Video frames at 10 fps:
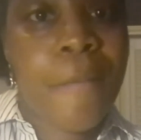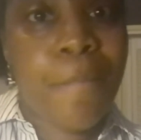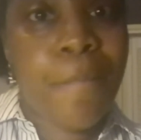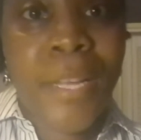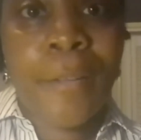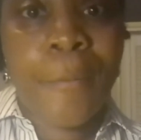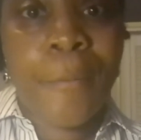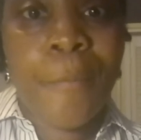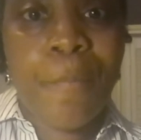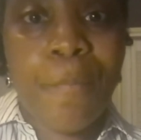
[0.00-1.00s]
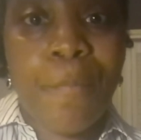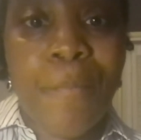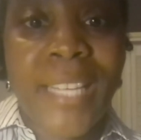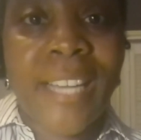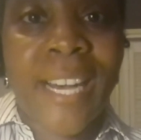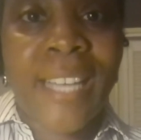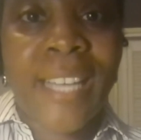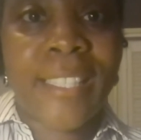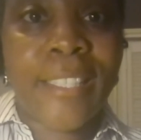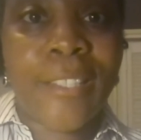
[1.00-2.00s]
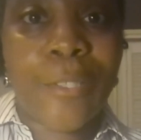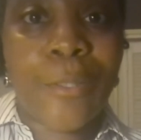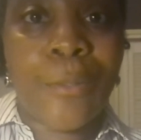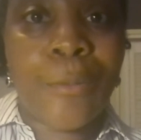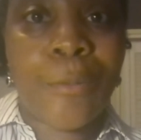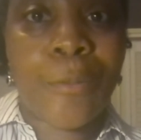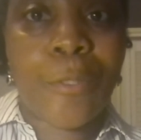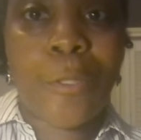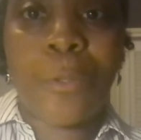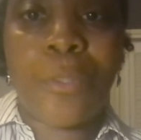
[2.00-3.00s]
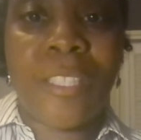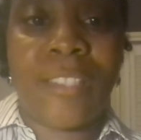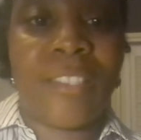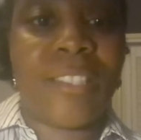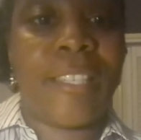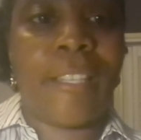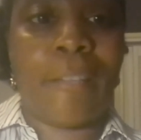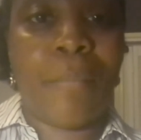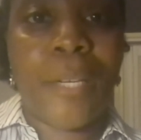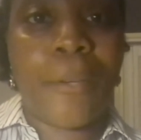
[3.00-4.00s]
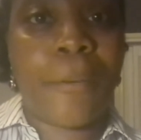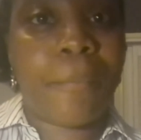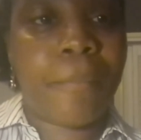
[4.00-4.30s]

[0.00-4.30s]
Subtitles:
may not lead to things getting better.